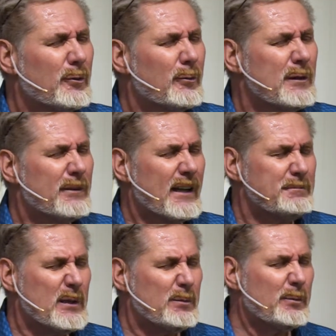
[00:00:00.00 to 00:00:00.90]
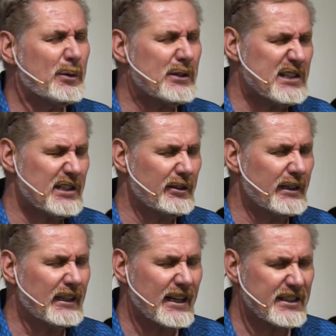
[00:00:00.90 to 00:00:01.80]
we find people
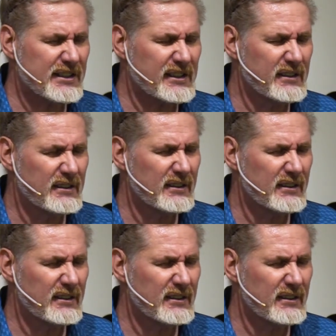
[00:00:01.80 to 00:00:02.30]
persecuting us